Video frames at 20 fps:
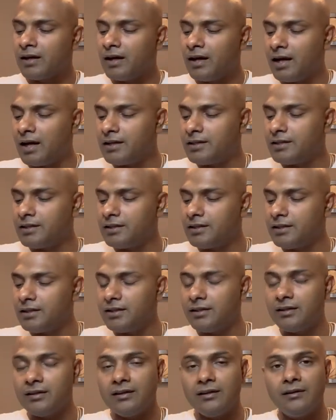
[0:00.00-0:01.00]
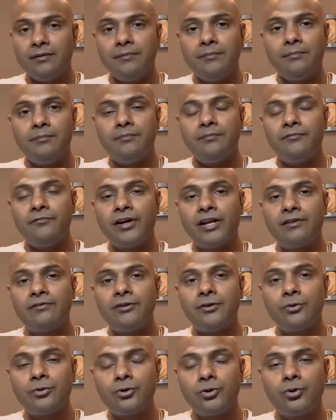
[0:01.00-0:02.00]
And when
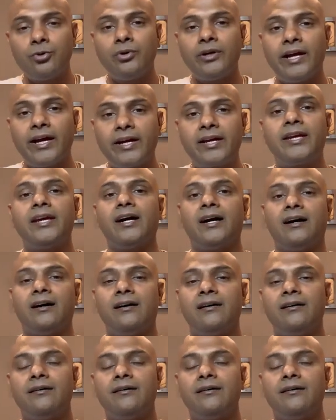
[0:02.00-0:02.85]
you do Yajna,